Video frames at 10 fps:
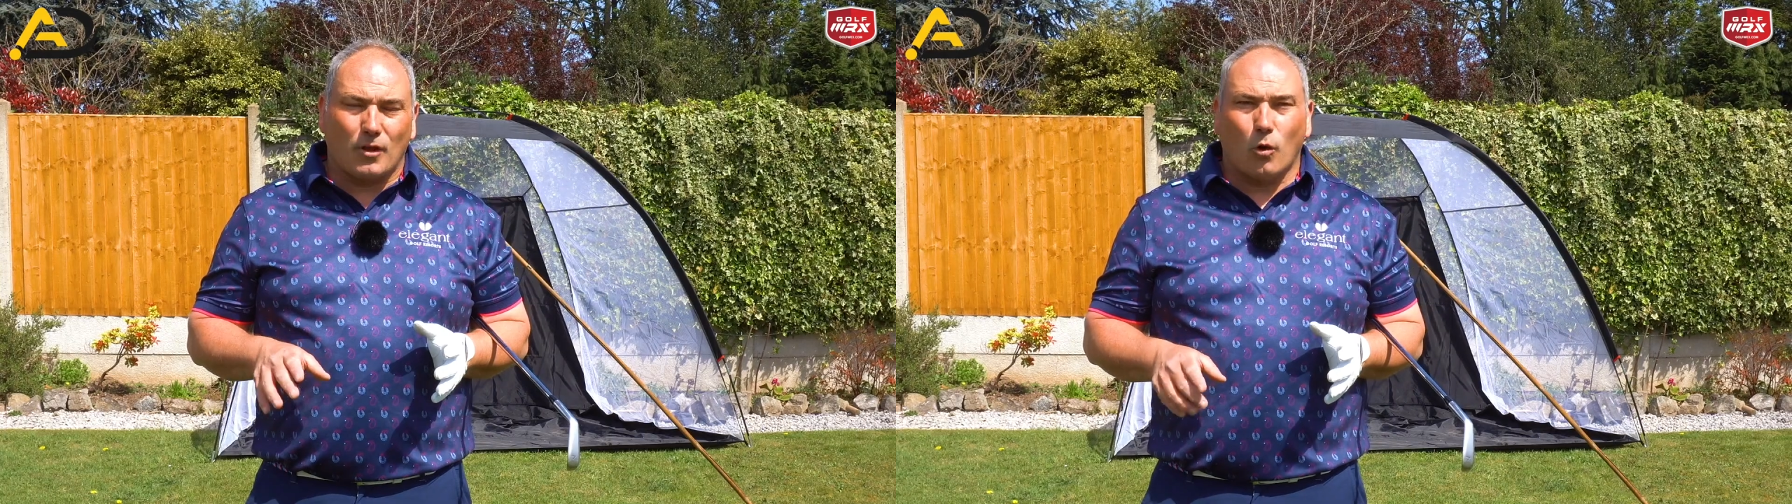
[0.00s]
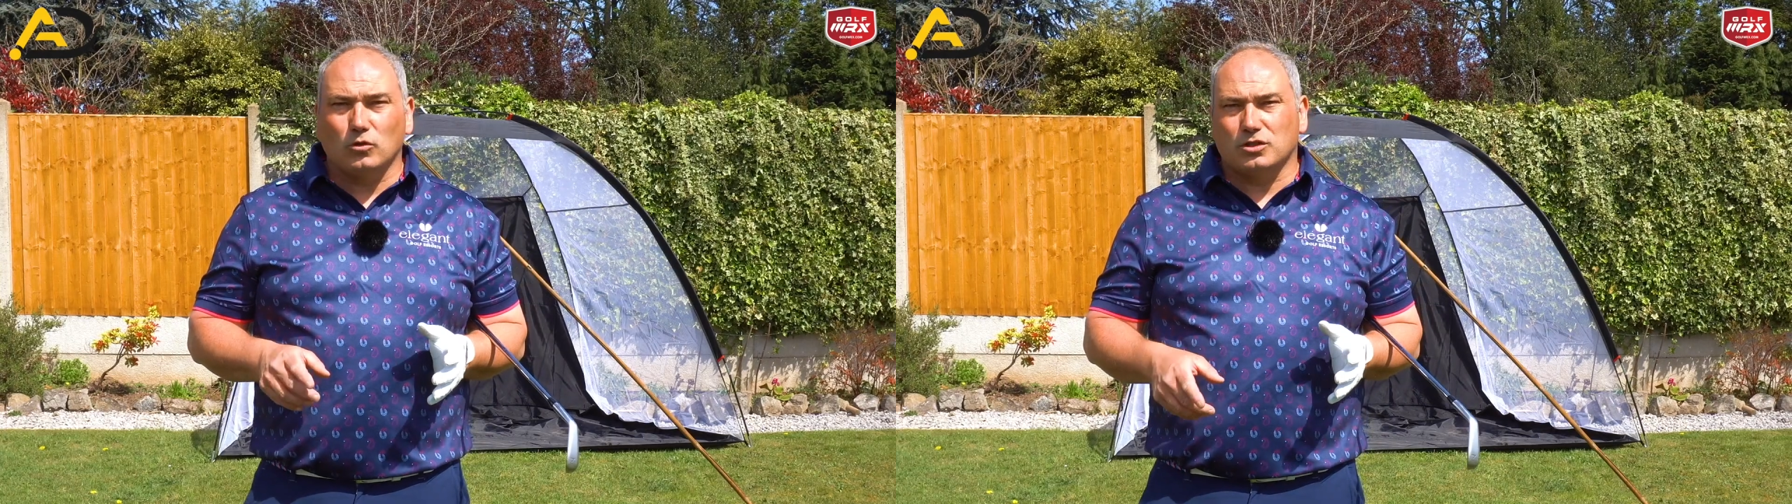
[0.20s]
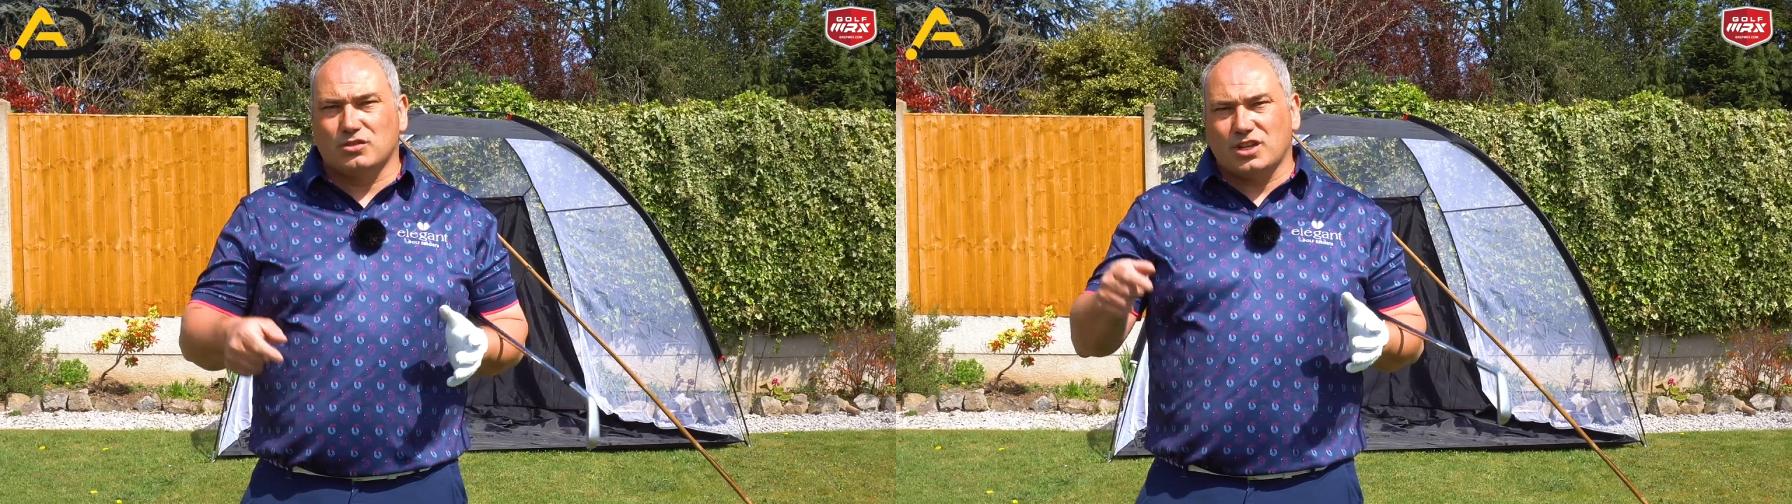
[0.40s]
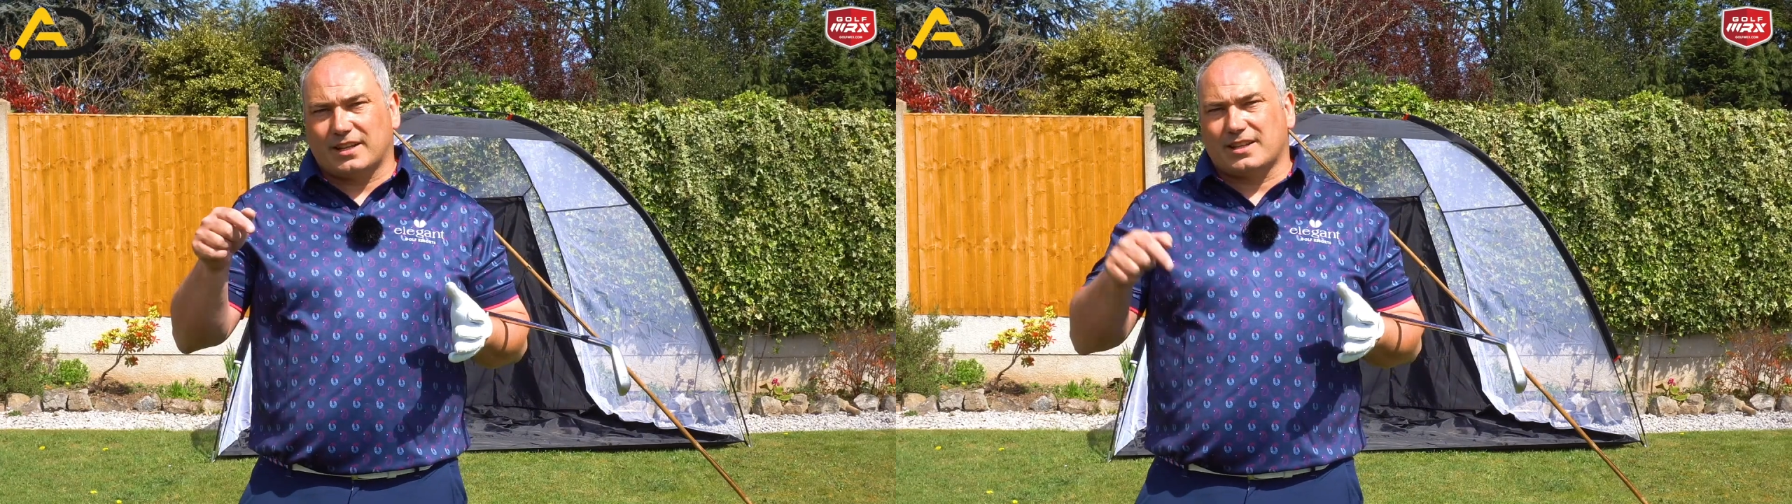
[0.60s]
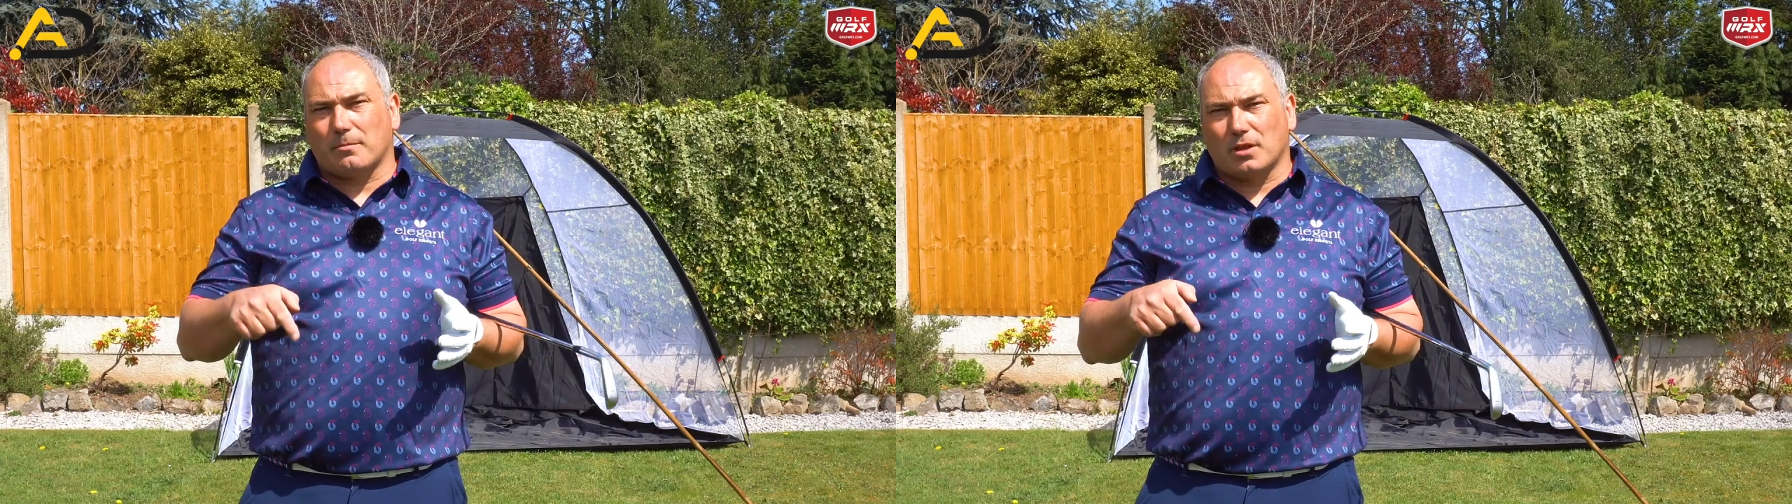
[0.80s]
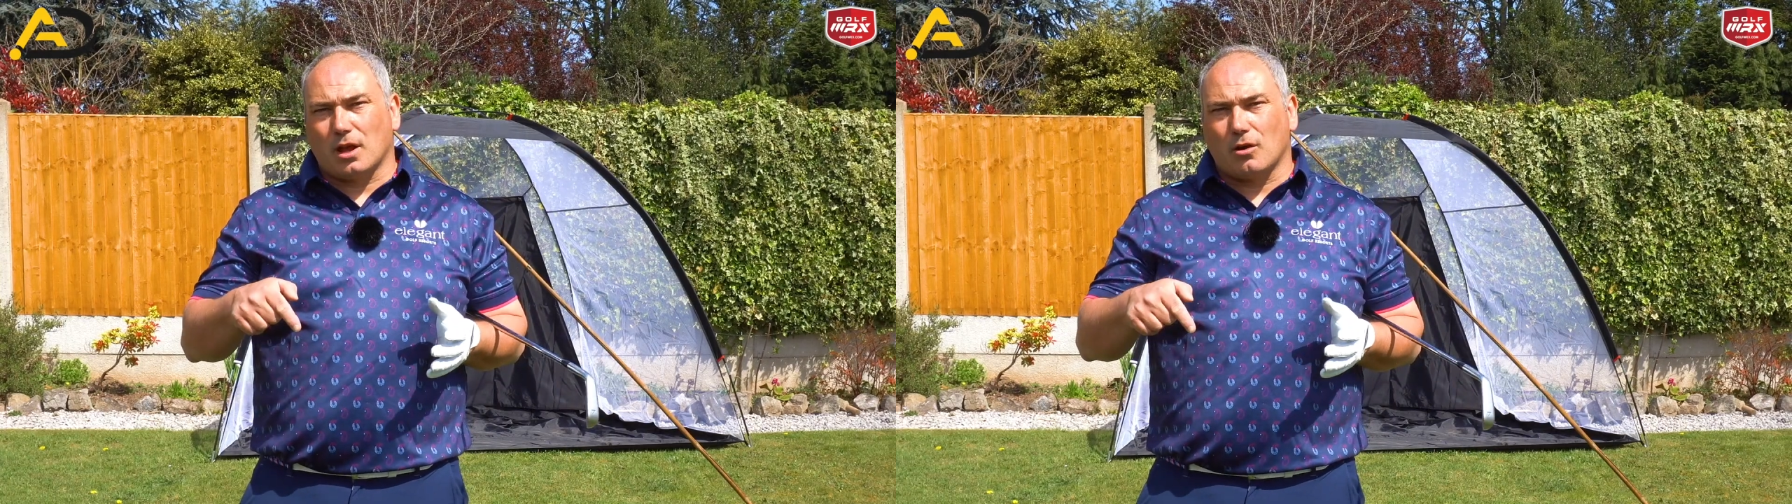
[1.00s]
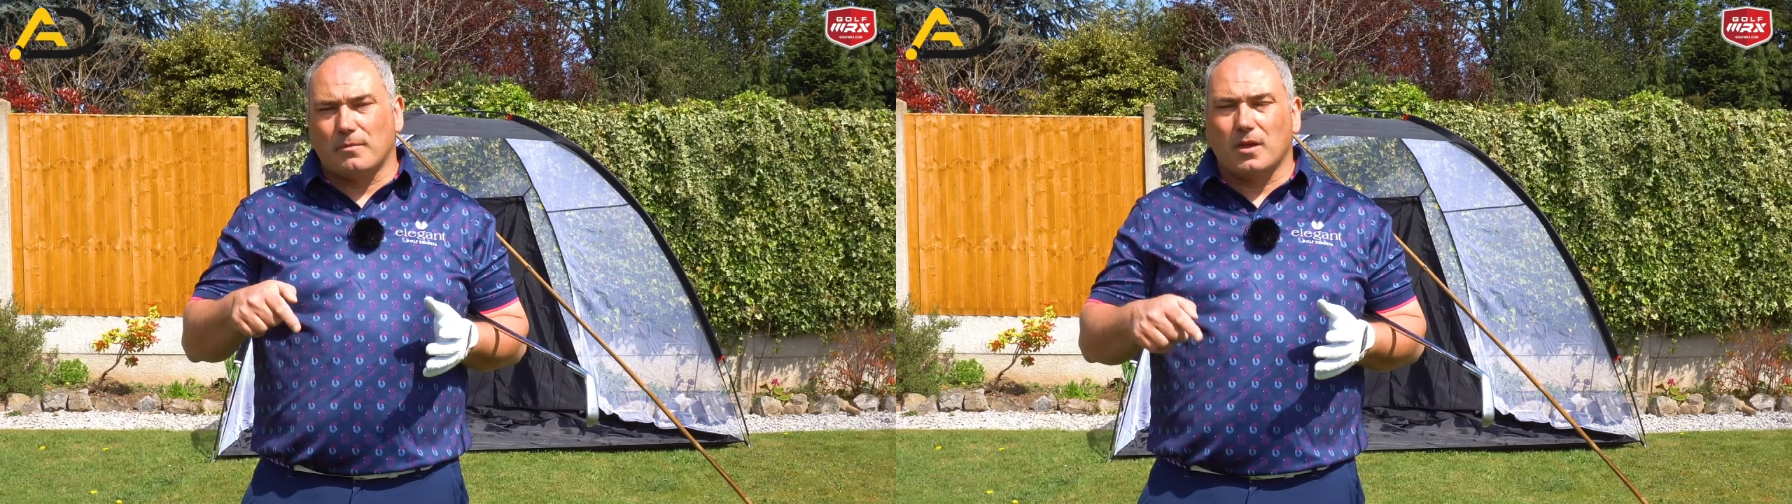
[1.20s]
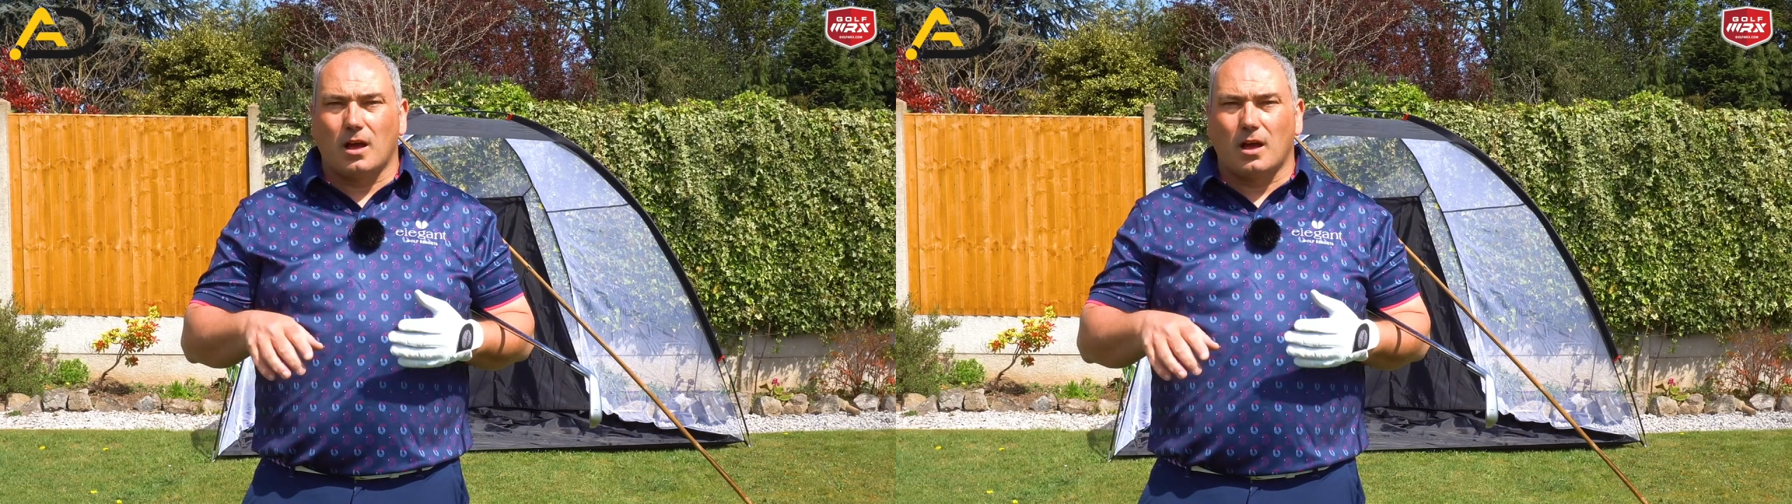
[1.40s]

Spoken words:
Also chat down below,